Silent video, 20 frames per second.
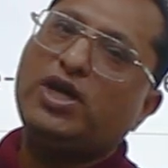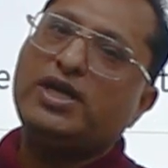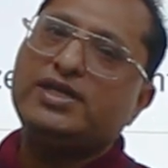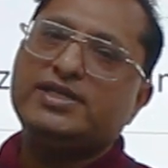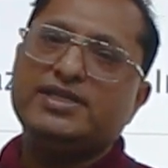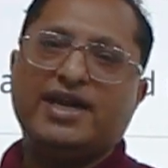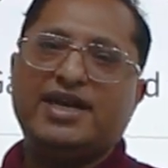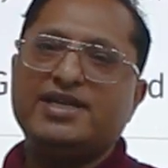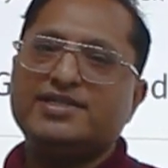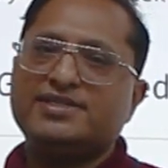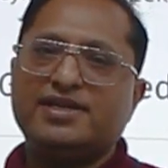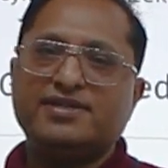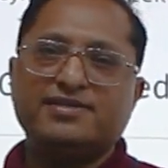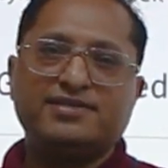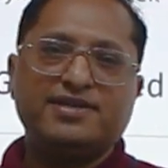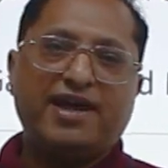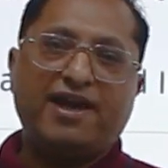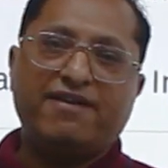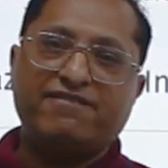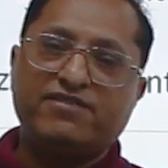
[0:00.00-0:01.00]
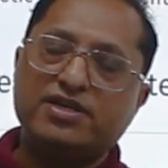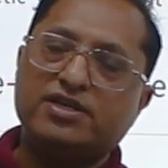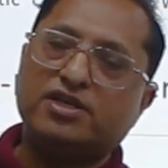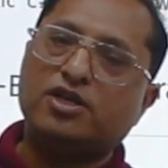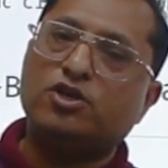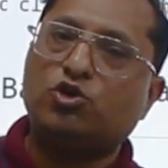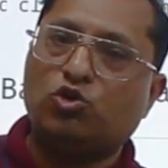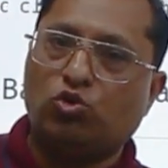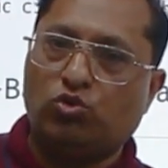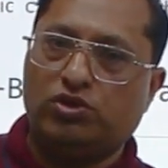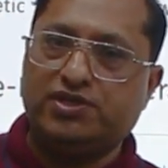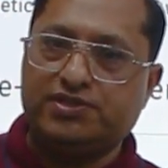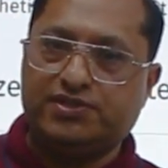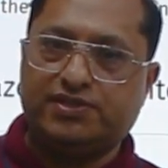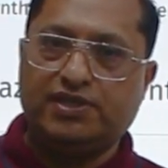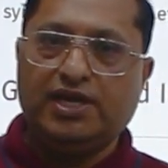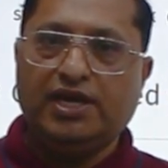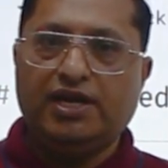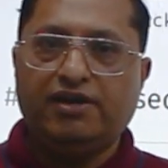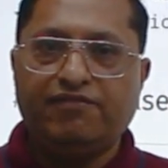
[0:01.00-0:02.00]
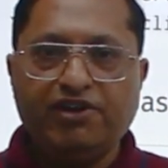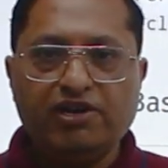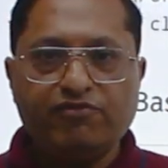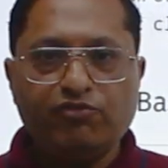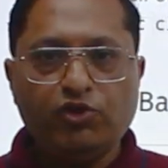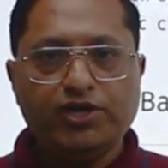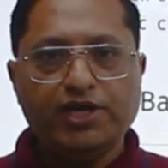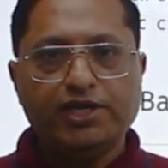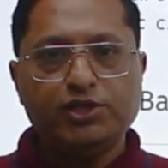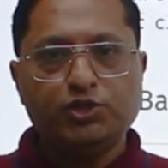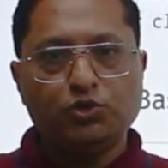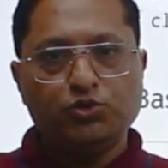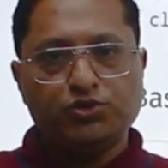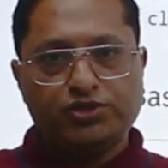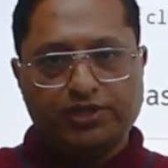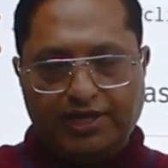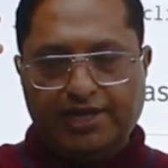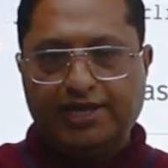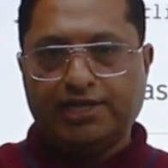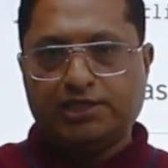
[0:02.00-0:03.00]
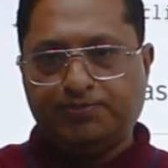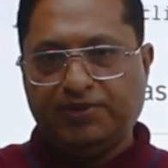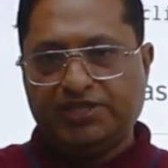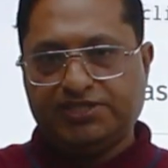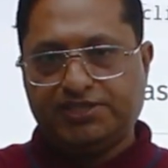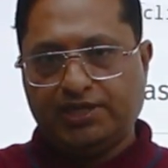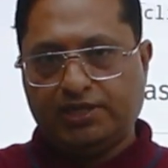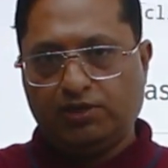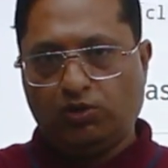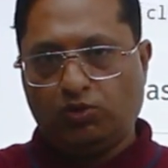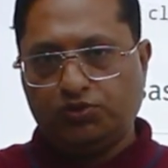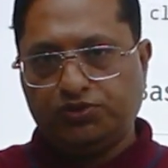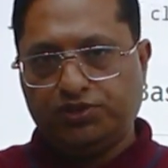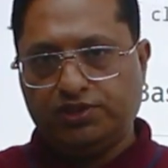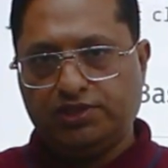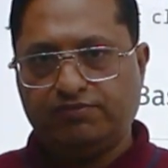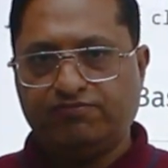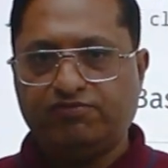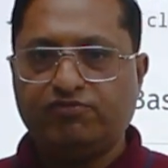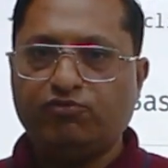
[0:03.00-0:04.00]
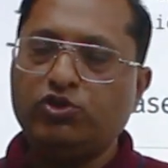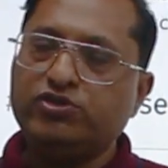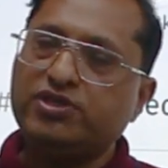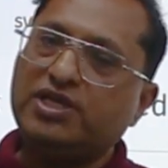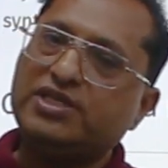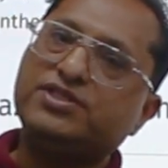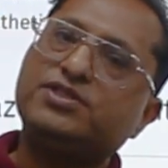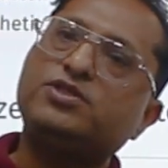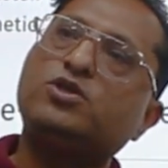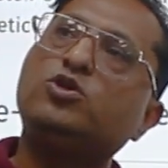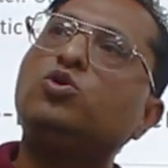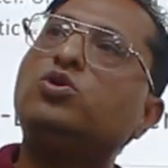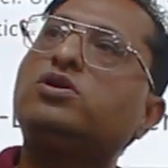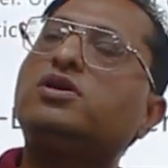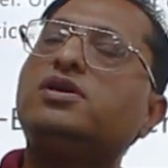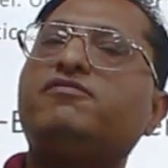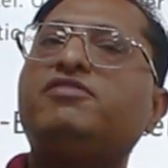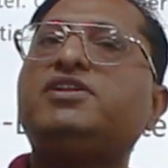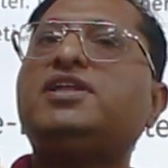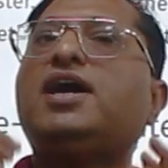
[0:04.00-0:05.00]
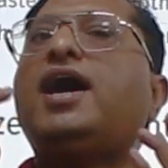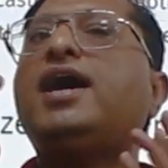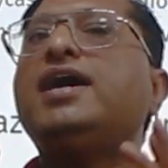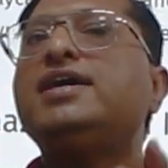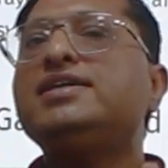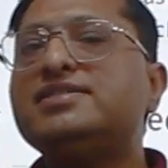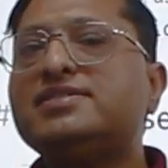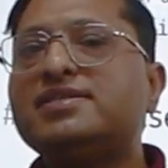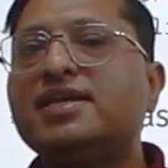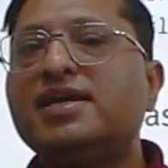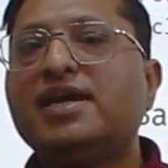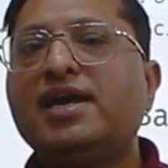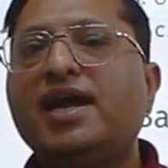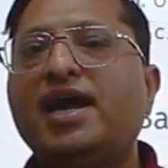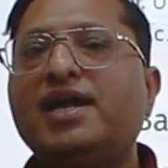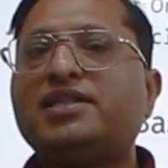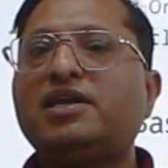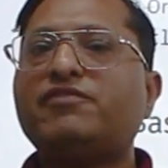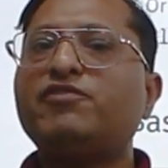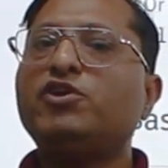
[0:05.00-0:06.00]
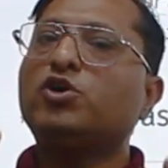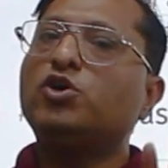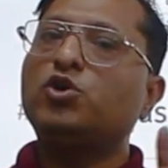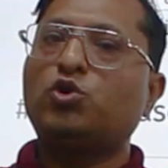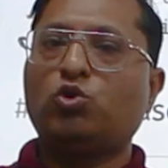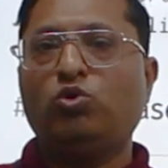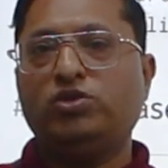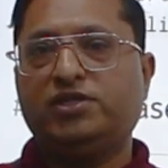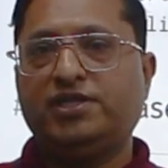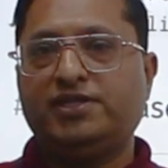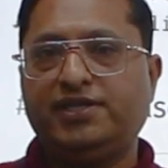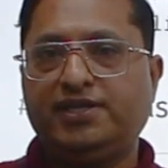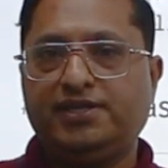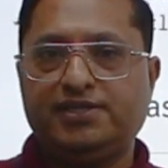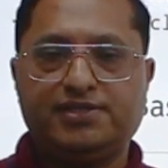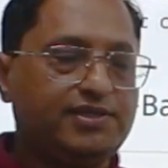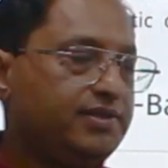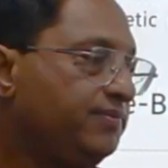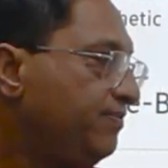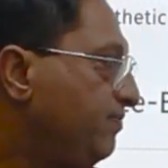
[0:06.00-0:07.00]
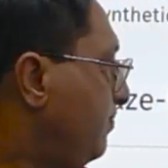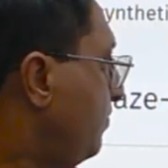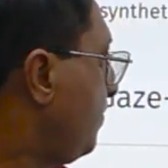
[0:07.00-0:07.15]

reality headset have controllers where we can use gaze-based technology. We just look with eyes, and then we control the things.